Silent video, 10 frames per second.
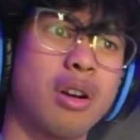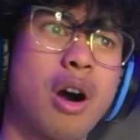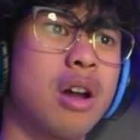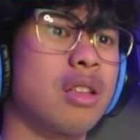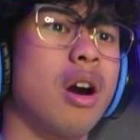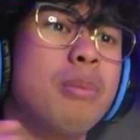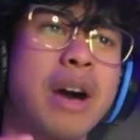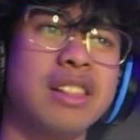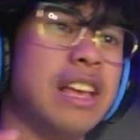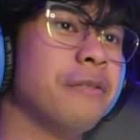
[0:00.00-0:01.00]
On
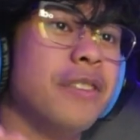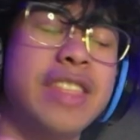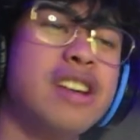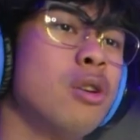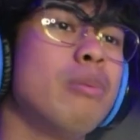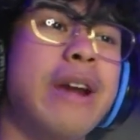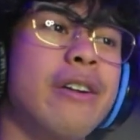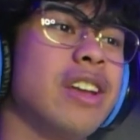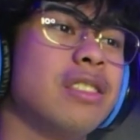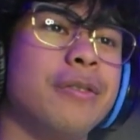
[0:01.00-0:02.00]
my life, if they don't
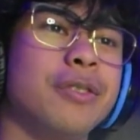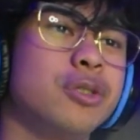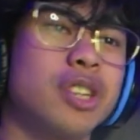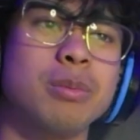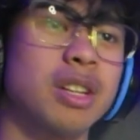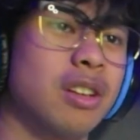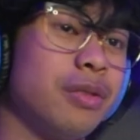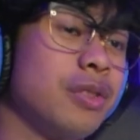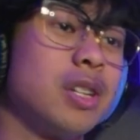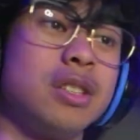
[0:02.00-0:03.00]
marry in the future, I'm gonna
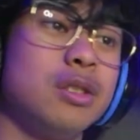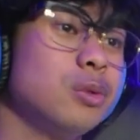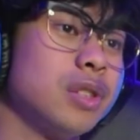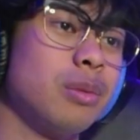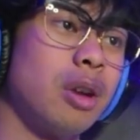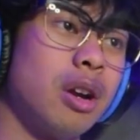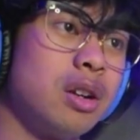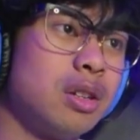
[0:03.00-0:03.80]
fucking lose it, bro.